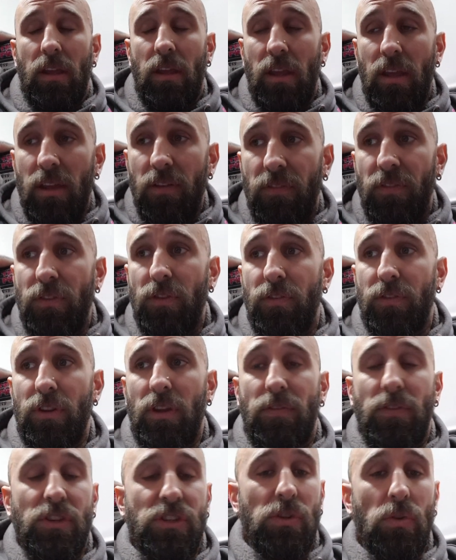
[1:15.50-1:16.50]
if
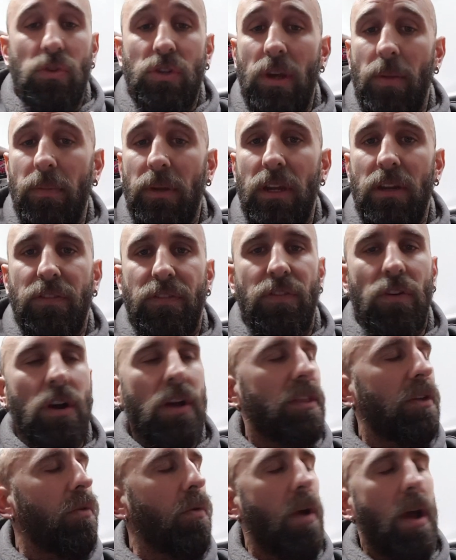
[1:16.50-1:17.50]
you're still jumping in a
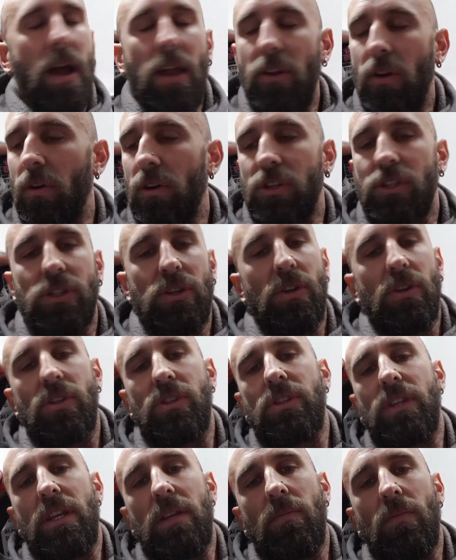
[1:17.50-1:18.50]
fight, there are no
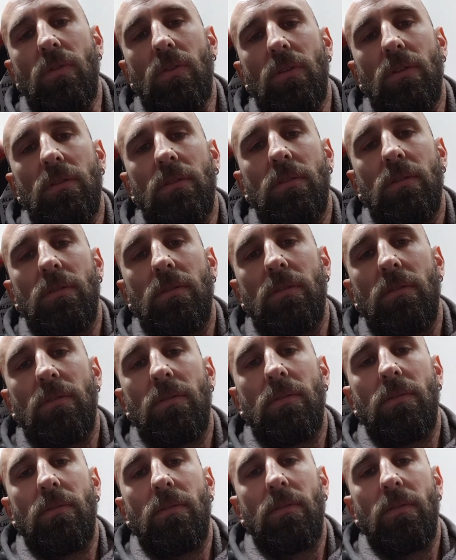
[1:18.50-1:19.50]
excuses anymore.
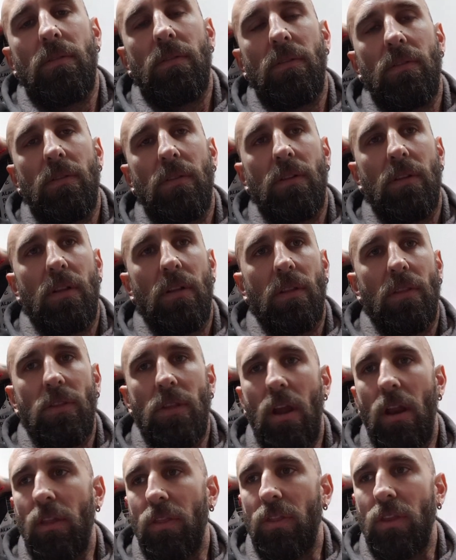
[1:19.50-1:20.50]
The
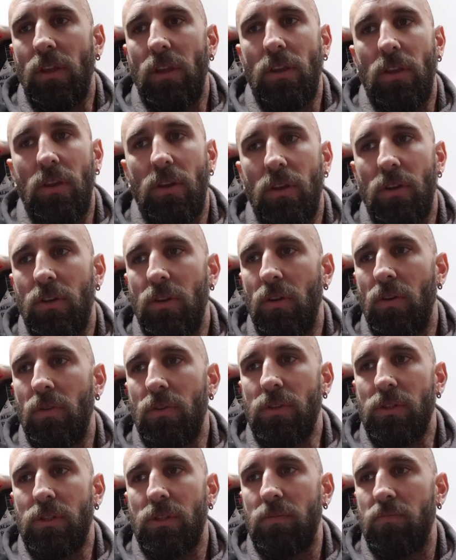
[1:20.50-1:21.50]
only thing you can do
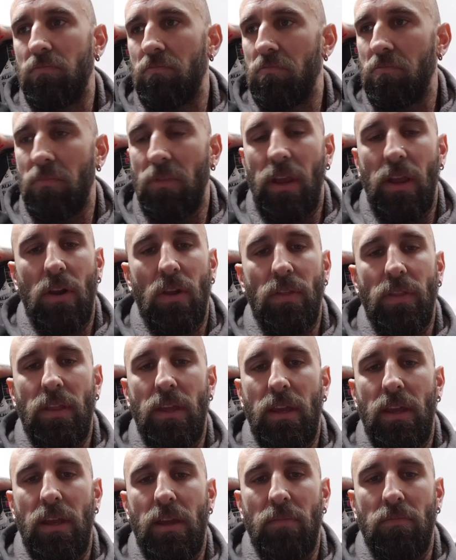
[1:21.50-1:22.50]
is get on
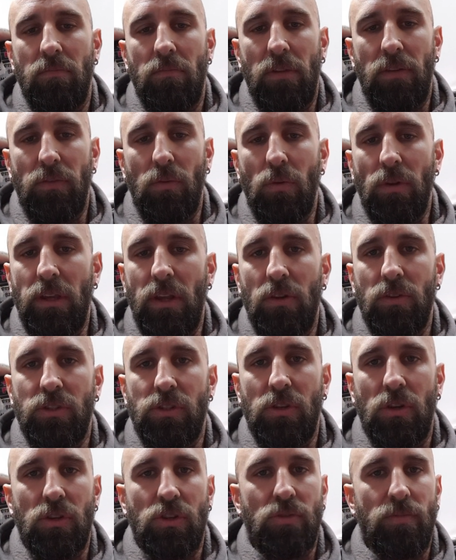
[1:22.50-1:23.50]
there. If you want to get on
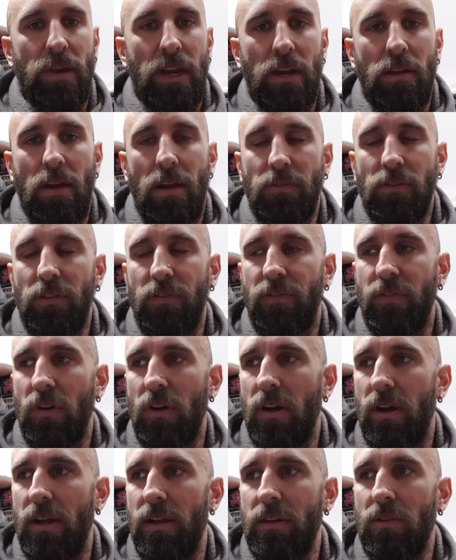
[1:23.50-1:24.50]
social media after you
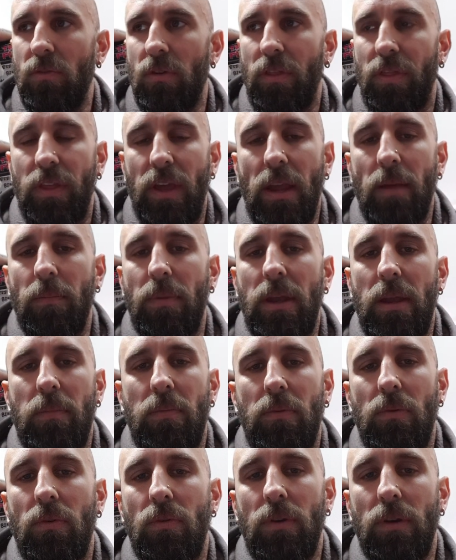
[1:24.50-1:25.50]
fight and you want to thank
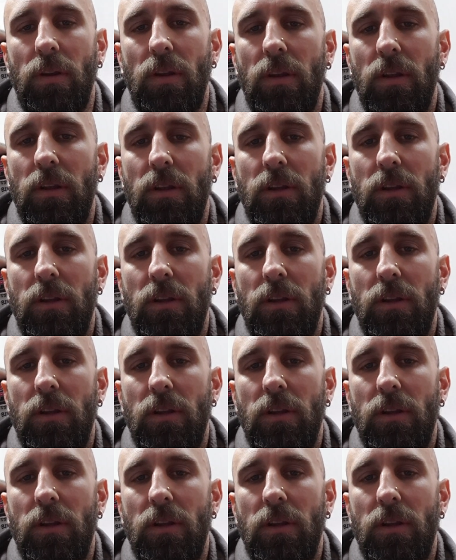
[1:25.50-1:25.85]
people and